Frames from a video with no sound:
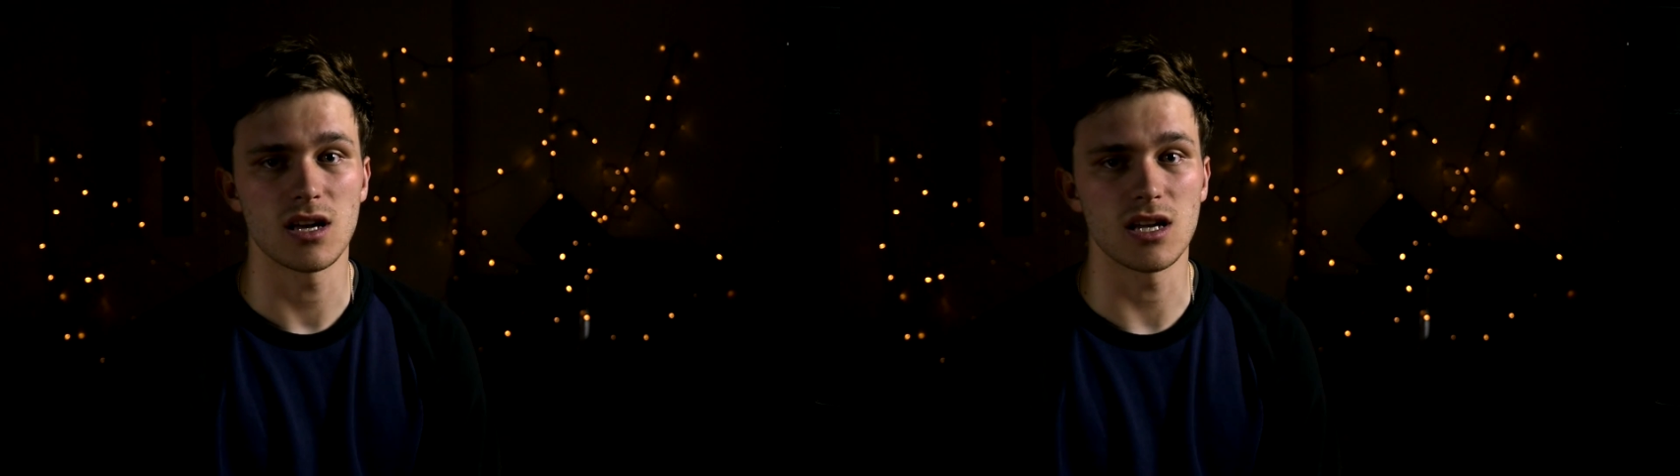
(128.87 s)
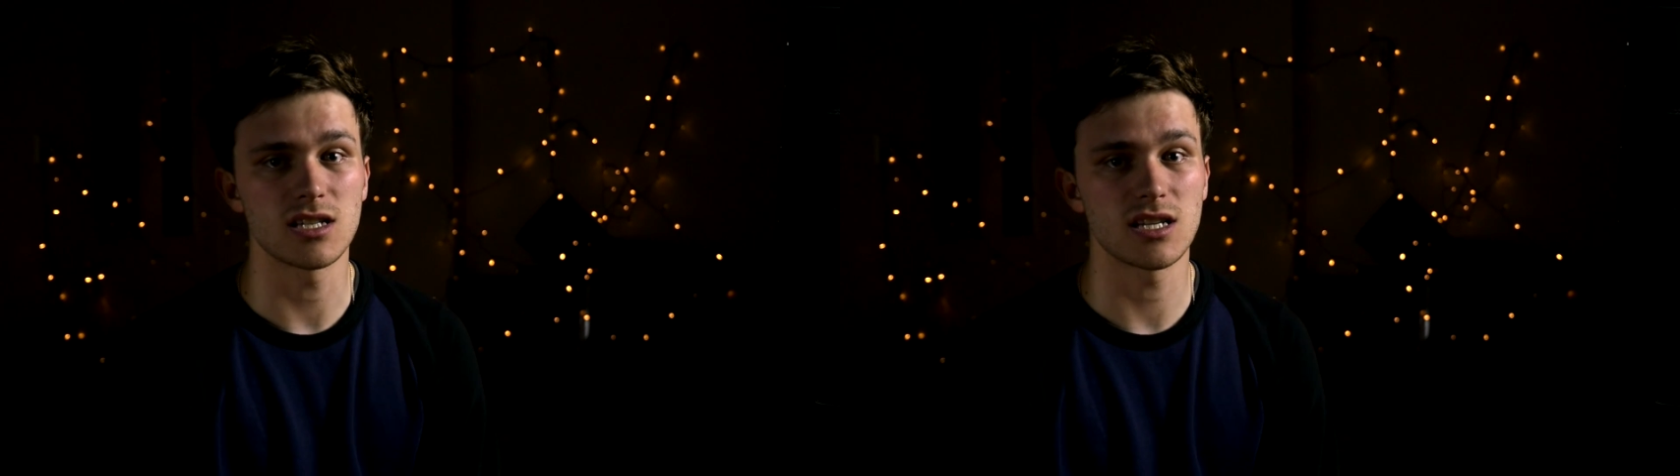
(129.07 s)

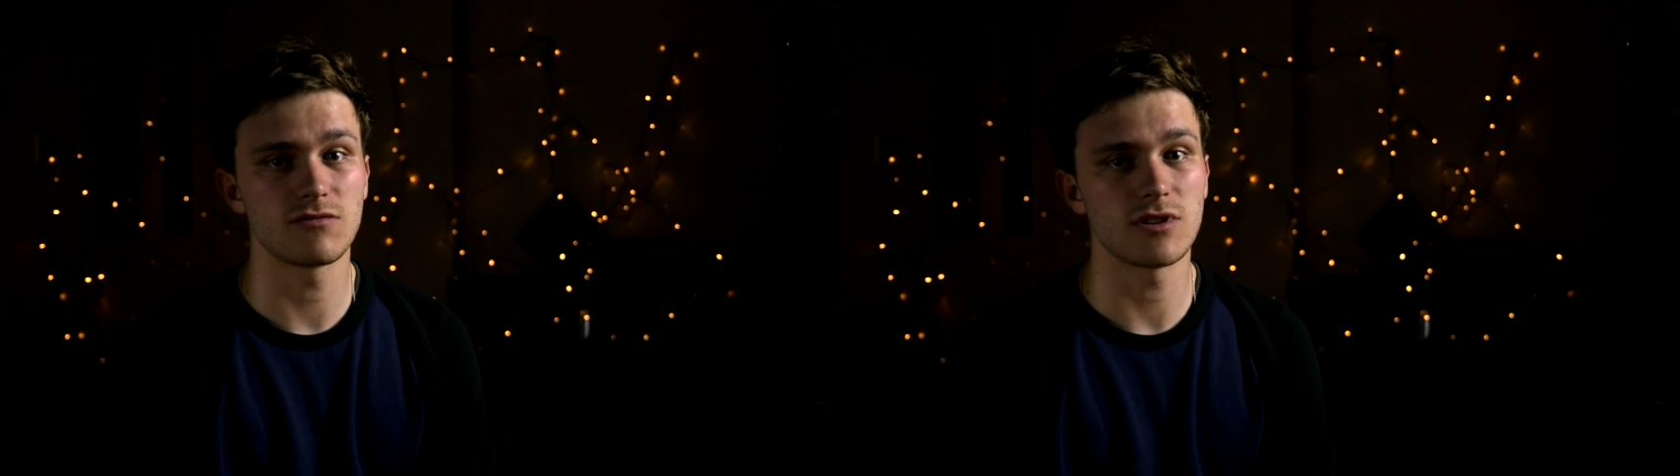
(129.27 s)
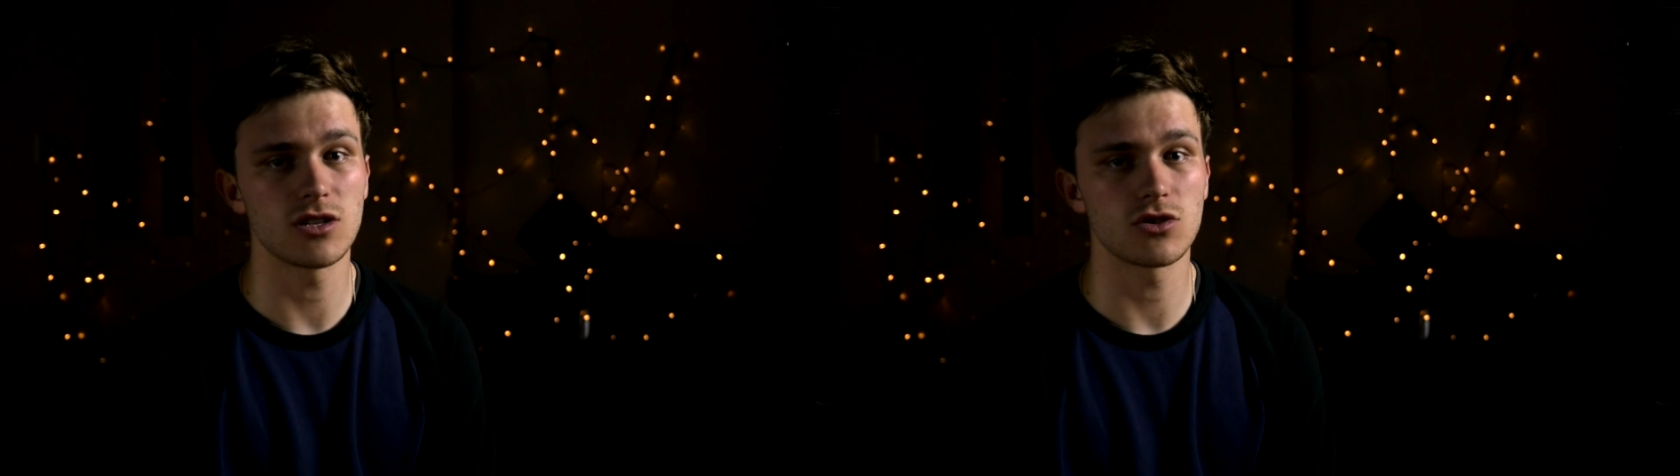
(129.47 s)
and it did a
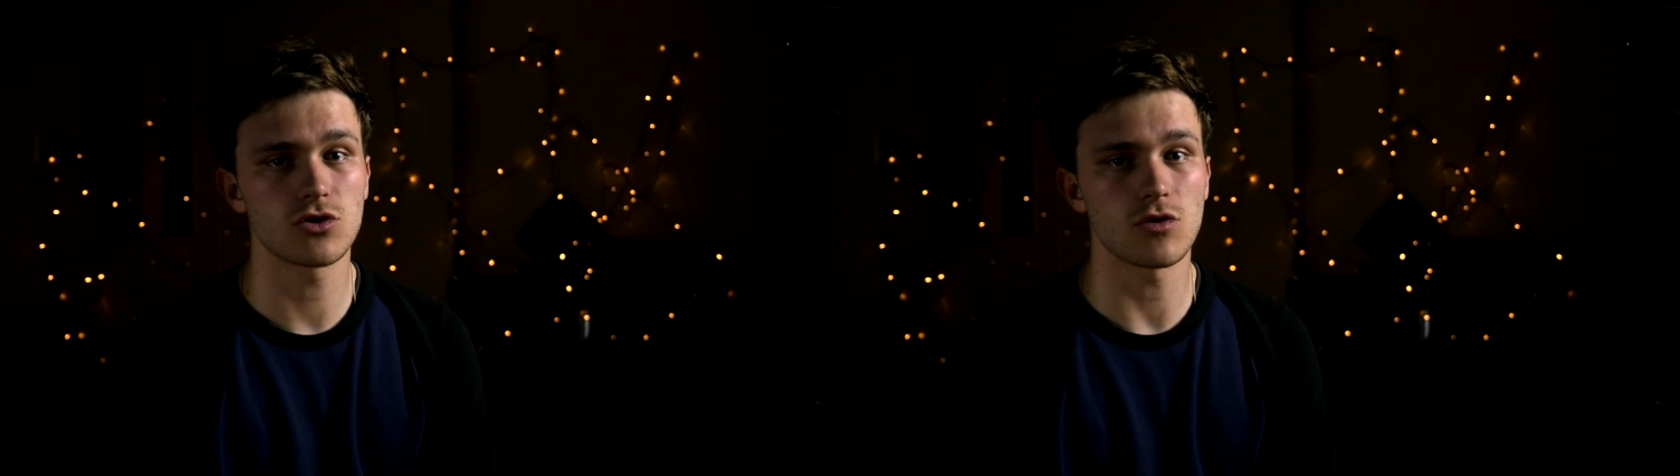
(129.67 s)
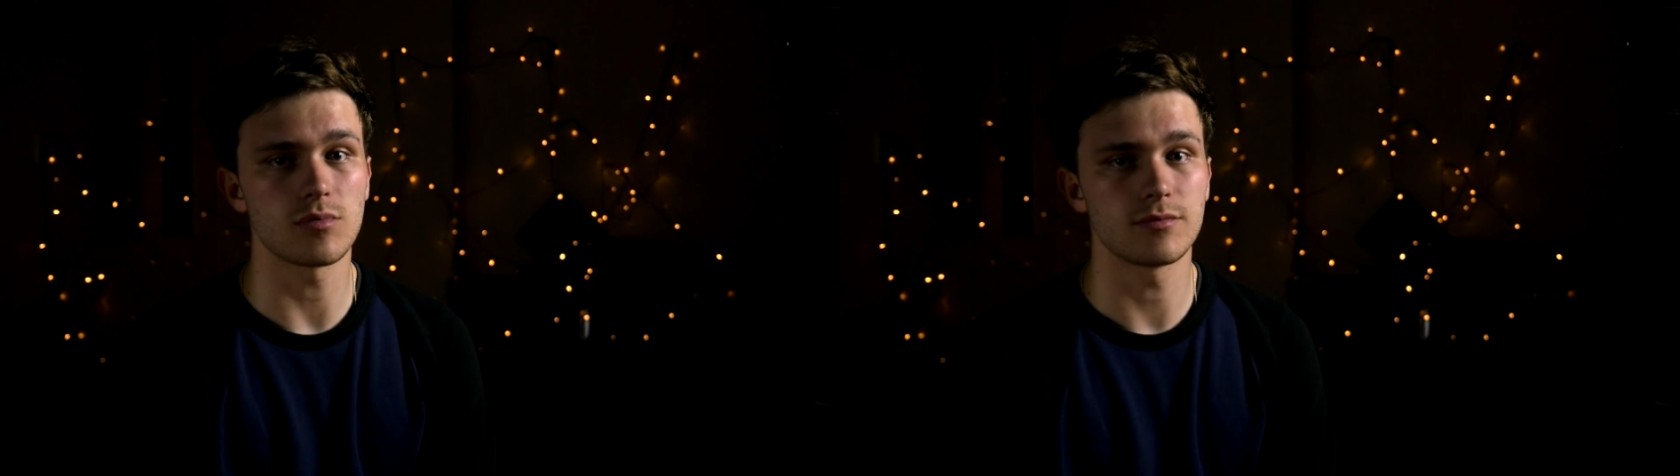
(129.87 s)
really good
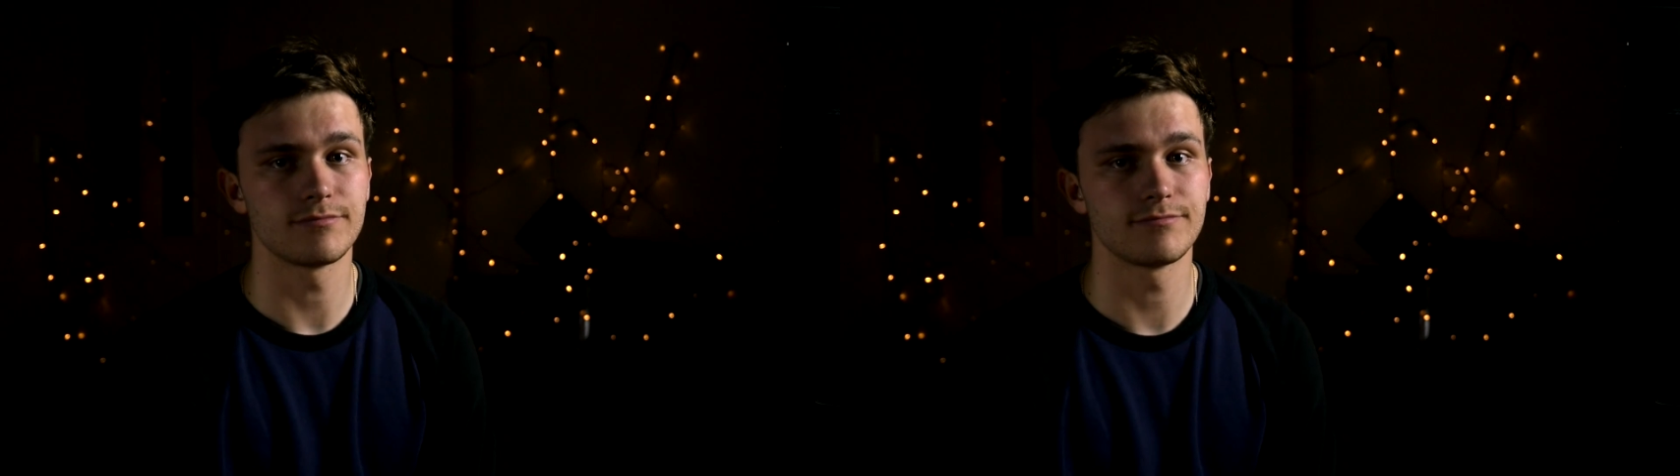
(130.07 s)
job.